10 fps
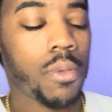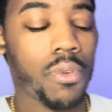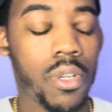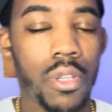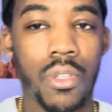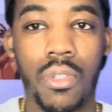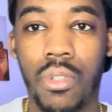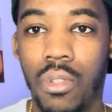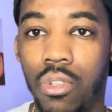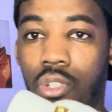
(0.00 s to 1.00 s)
because
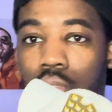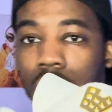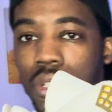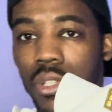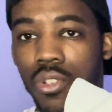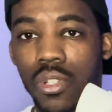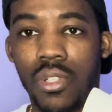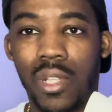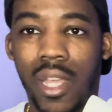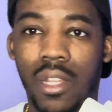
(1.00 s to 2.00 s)
the shoe has just
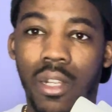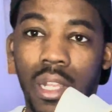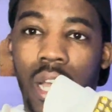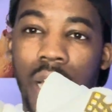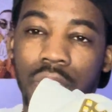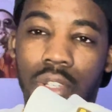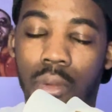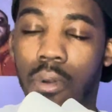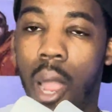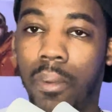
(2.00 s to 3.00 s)
like launched in
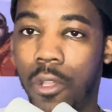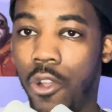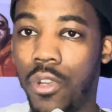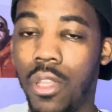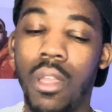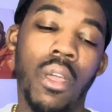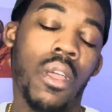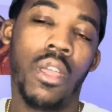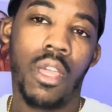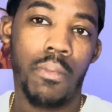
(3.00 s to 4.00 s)
popularity
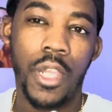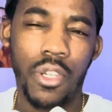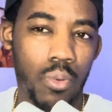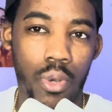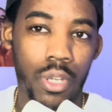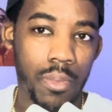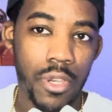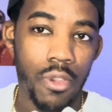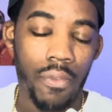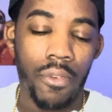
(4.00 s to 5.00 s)
and me just wanting to be
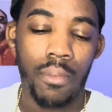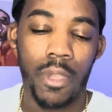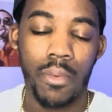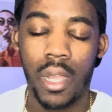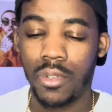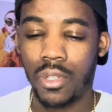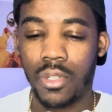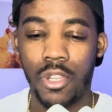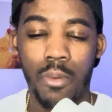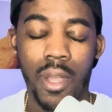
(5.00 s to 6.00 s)
different, maybe I'll just
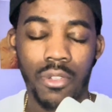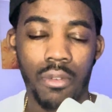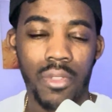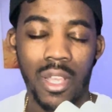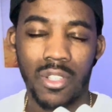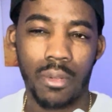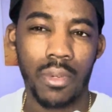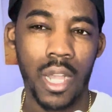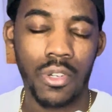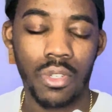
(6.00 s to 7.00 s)
tell myself that
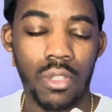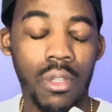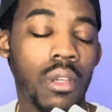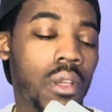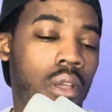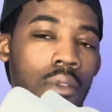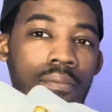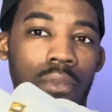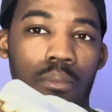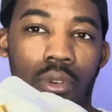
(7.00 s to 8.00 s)
subconsciously.
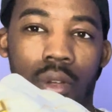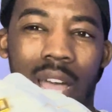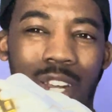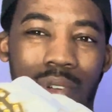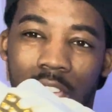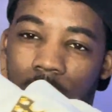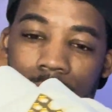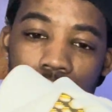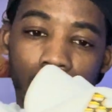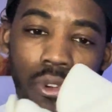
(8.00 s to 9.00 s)
But I don't hate
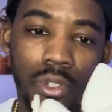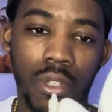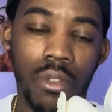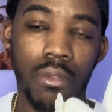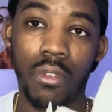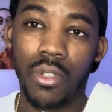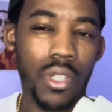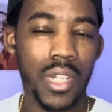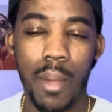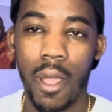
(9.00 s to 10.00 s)
4s. Just
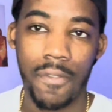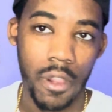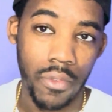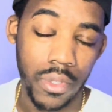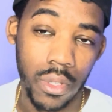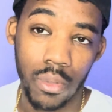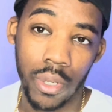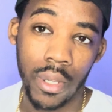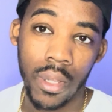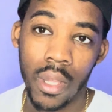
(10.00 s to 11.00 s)
not my favorite
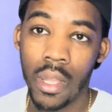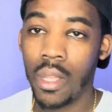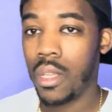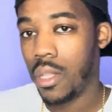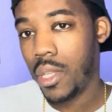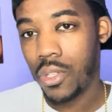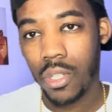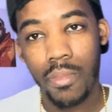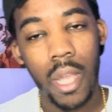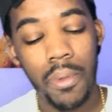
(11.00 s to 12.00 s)
silhouette. And that's just
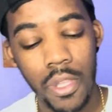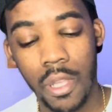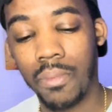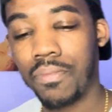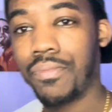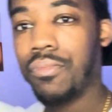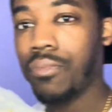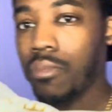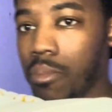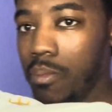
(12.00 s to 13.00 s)
my opinion.
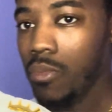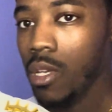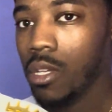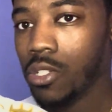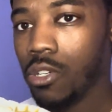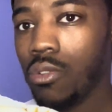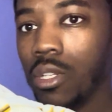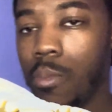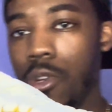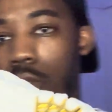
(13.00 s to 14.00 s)
So let me know